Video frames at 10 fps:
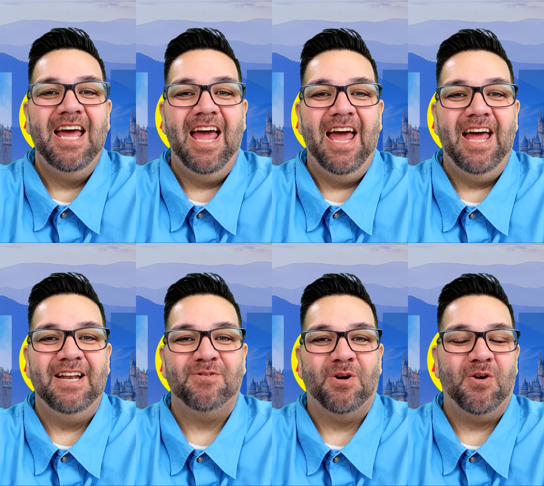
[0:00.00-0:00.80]

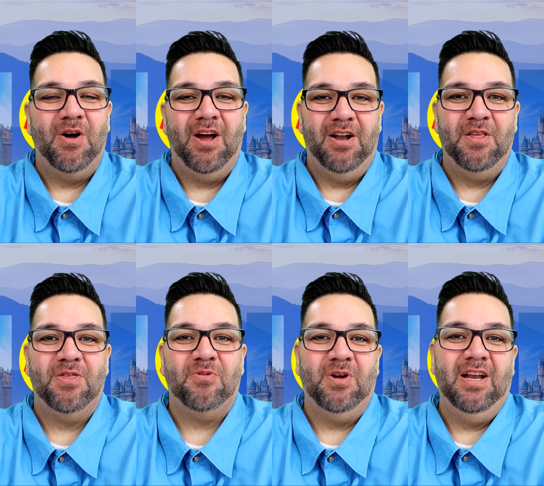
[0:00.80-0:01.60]
and we're going on a
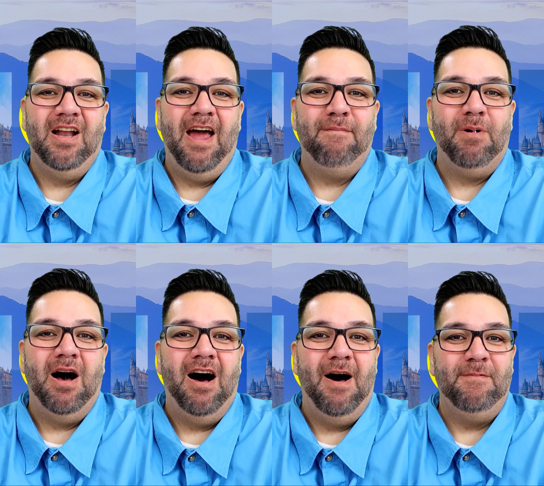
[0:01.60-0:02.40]
3-night
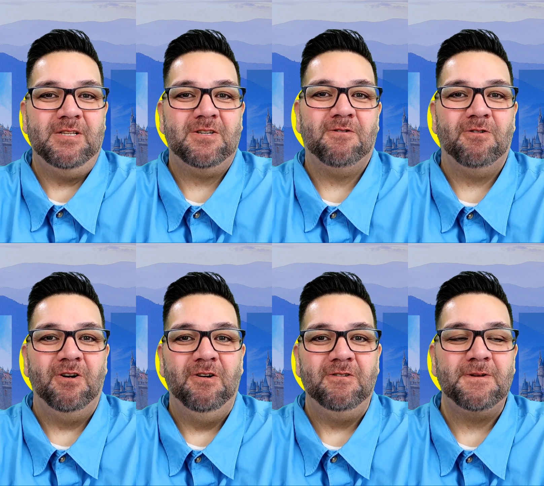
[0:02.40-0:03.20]
Bahamas
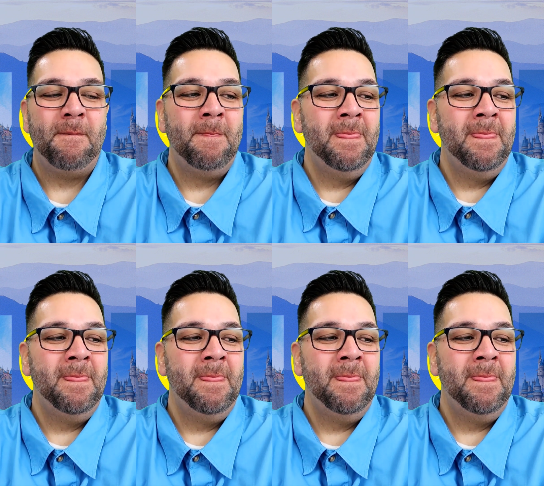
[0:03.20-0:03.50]
cruise.